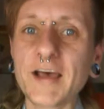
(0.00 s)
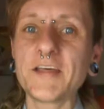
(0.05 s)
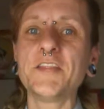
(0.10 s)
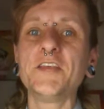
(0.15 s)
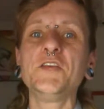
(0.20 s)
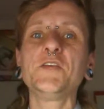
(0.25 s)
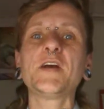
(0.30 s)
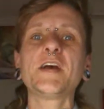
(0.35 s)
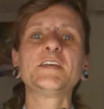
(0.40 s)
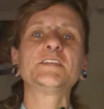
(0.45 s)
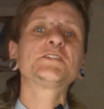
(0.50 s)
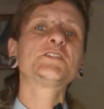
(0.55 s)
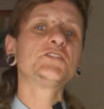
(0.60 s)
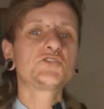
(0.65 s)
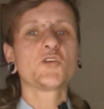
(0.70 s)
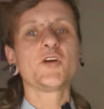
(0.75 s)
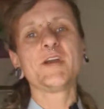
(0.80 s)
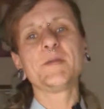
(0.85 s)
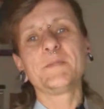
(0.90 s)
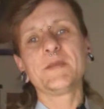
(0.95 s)
that you guys could
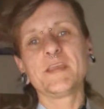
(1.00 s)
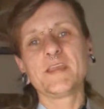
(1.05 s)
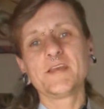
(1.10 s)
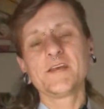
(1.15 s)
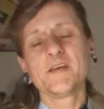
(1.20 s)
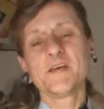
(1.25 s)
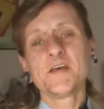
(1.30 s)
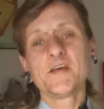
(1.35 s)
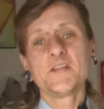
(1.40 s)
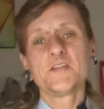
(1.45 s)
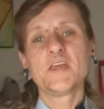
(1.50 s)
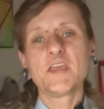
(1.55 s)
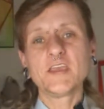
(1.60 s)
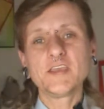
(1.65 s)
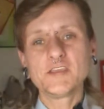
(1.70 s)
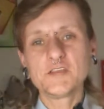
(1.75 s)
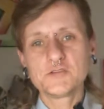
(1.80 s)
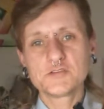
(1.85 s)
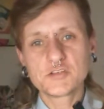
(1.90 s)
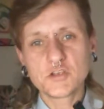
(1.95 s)
join me. Thank
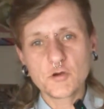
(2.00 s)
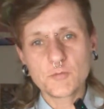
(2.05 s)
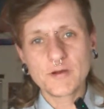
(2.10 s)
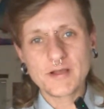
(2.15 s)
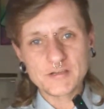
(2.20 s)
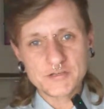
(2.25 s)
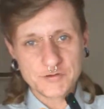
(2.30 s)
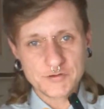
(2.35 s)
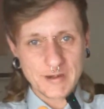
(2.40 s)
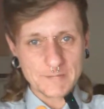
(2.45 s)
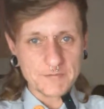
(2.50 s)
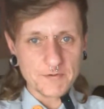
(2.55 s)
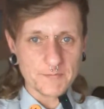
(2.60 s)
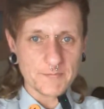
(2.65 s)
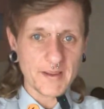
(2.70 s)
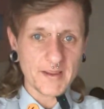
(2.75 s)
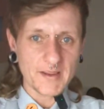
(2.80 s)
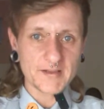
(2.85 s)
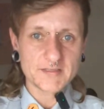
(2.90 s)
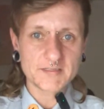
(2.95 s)
you so much,
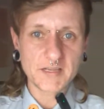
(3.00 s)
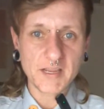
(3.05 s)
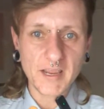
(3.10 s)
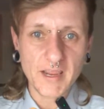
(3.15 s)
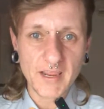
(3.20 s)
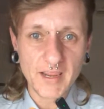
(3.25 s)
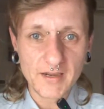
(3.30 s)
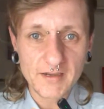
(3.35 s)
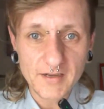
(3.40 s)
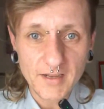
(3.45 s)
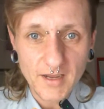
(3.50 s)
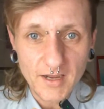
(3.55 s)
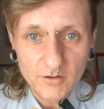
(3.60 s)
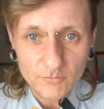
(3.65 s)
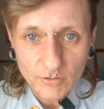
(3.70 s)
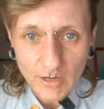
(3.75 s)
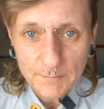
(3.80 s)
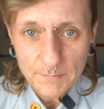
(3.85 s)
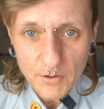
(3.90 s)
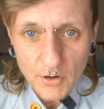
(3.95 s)
reprobates and
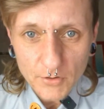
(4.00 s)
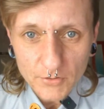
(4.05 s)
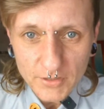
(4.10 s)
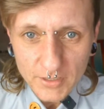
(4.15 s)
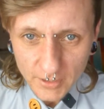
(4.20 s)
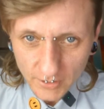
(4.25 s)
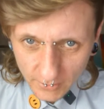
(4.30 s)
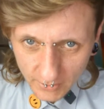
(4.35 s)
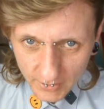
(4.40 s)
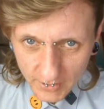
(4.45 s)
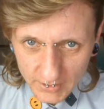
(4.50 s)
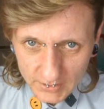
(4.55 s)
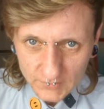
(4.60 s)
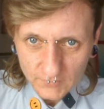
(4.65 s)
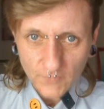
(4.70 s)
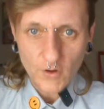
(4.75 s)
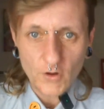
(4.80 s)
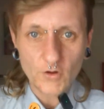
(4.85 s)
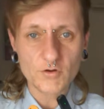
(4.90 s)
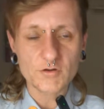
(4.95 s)
repro-curious
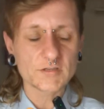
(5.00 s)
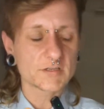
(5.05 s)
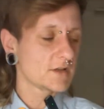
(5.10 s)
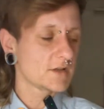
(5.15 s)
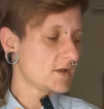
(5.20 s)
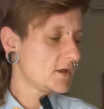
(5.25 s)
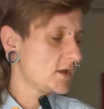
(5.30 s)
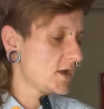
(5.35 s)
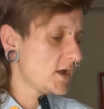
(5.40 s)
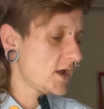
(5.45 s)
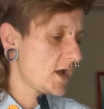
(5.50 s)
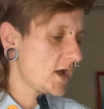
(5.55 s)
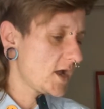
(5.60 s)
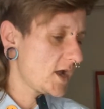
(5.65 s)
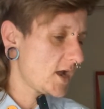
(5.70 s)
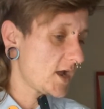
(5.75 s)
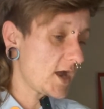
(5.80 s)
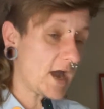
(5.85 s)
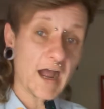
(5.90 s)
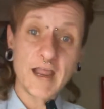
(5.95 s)
folks.
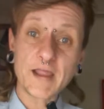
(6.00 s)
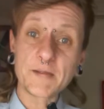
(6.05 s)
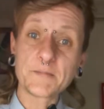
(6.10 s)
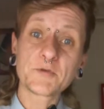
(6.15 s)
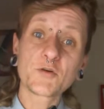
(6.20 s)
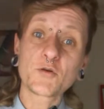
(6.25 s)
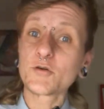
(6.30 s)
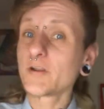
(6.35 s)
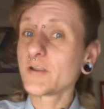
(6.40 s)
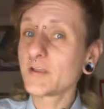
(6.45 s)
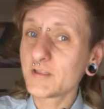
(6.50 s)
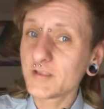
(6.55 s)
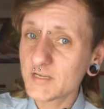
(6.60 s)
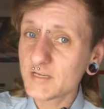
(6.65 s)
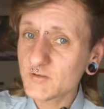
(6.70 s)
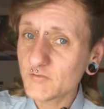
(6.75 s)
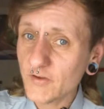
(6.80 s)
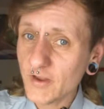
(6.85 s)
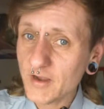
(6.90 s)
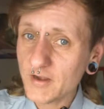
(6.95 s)
I'm
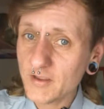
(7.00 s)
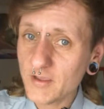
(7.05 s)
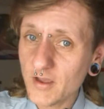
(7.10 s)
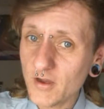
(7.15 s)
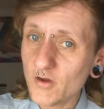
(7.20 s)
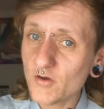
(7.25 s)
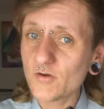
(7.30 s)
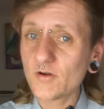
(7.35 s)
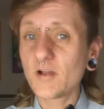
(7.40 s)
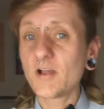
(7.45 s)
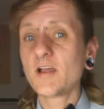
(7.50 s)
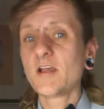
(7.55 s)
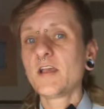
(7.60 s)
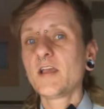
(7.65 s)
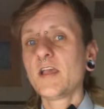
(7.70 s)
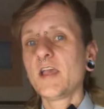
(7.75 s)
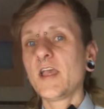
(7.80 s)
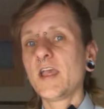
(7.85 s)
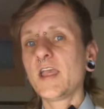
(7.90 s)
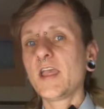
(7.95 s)
corneliusvango.
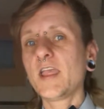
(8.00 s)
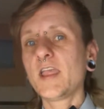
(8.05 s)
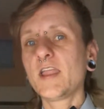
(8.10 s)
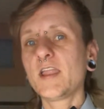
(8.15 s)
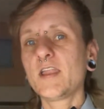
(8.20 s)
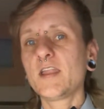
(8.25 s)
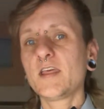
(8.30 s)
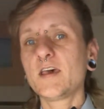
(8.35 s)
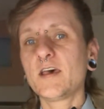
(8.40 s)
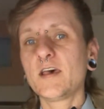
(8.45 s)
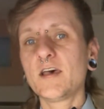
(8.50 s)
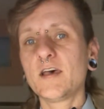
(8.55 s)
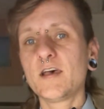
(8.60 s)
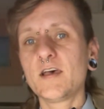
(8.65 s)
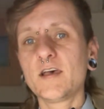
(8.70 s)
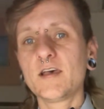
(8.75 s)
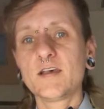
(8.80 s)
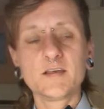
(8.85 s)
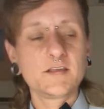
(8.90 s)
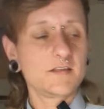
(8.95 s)
And
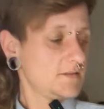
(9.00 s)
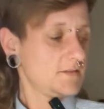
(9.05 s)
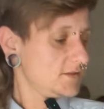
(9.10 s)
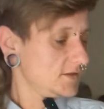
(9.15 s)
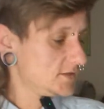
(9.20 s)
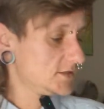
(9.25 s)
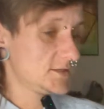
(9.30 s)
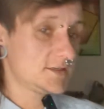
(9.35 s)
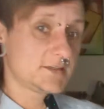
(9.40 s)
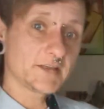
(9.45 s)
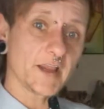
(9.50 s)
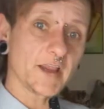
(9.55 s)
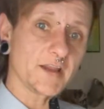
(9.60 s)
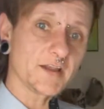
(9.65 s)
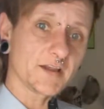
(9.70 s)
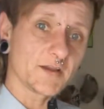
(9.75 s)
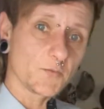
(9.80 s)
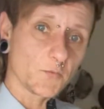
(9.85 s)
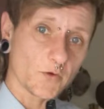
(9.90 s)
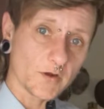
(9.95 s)
this is
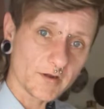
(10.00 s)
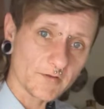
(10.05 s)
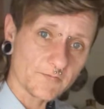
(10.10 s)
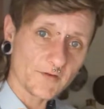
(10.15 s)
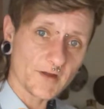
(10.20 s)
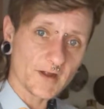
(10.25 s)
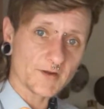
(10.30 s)
Satan, and we're gonna fuck